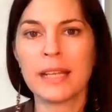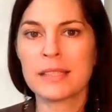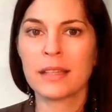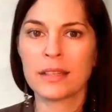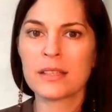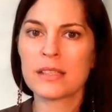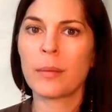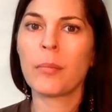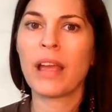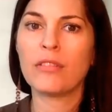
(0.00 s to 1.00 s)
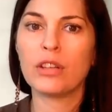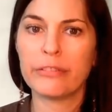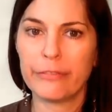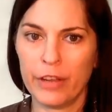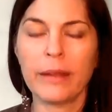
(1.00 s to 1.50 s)
that there's some level of
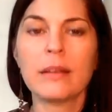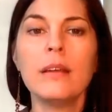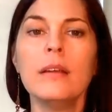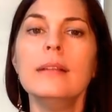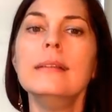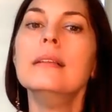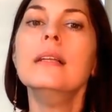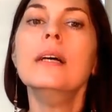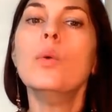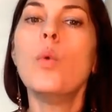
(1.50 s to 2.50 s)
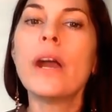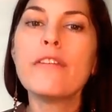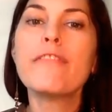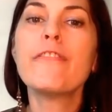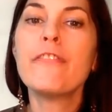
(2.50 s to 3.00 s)
fear. What
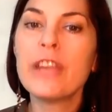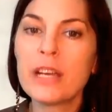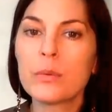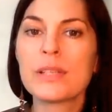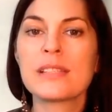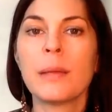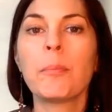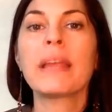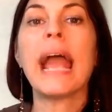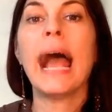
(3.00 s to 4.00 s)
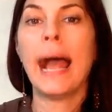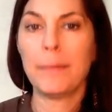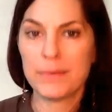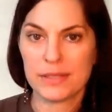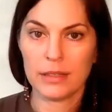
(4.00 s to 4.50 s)
if fear was simply
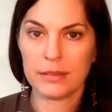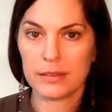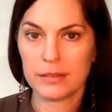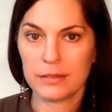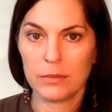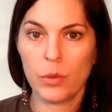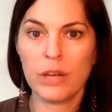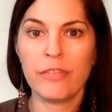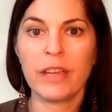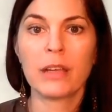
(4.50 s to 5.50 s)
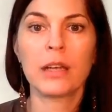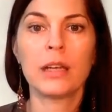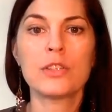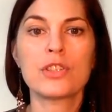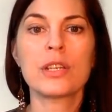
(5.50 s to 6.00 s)
absent? What if I
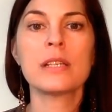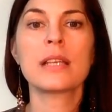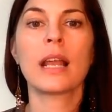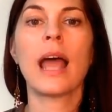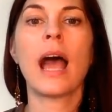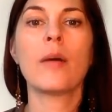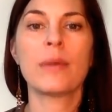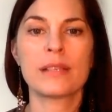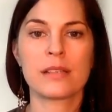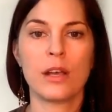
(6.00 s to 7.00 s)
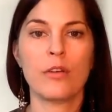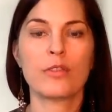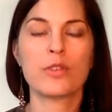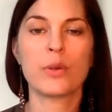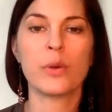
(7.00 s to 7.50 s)
could just allow myself
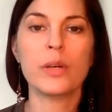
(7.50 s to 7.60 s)
to